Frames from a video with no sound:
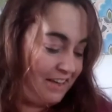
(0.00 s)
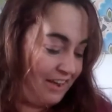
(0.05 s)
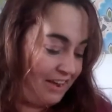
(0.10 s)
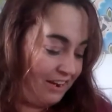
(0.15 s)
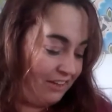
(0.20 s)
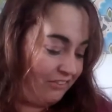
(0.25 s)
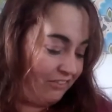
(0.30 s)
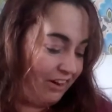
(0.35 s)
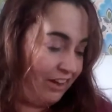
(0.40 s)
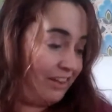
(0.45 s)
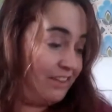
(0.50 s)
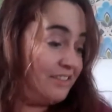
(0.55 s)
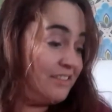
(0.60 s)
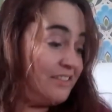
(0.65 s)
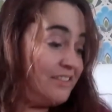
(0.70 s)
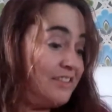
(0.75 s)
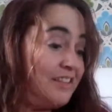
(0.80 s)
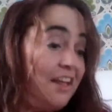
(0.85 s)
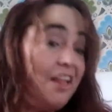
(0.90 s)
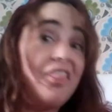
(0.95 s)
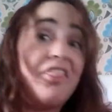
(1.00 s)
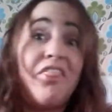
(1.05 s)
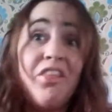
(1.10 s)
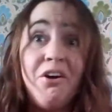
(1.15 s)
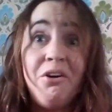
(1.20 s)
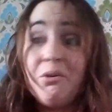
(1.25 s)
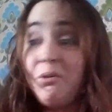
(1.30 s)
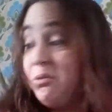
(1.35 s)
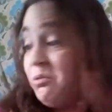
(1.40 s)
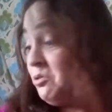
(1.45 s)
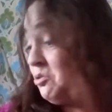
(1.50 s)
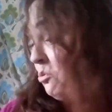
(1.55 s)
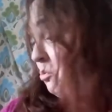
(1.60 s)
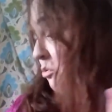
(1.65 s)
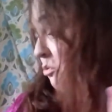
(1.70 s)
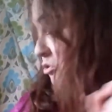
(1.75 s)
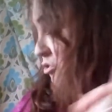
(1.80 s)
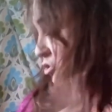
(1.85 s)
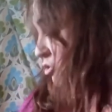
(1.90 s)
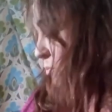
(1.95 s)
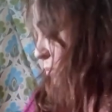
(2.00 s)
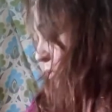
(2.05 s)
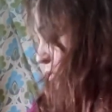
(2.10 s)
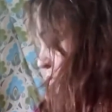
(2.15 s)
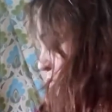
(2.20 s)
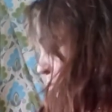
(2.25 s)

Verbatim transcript: anyway, those were super